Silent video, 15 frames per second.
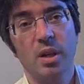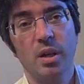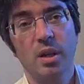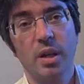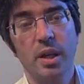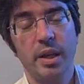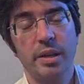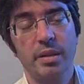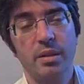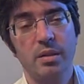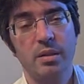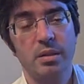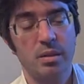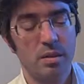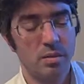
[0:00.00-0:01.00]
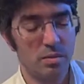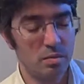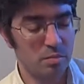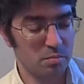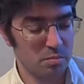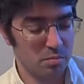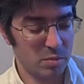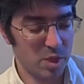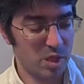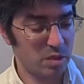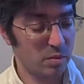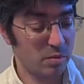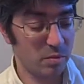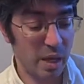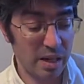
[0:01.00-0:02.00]
and
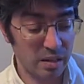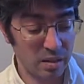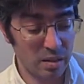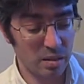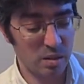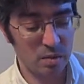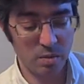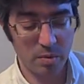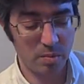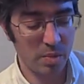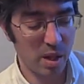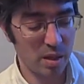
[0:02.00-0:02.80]
deal excellently with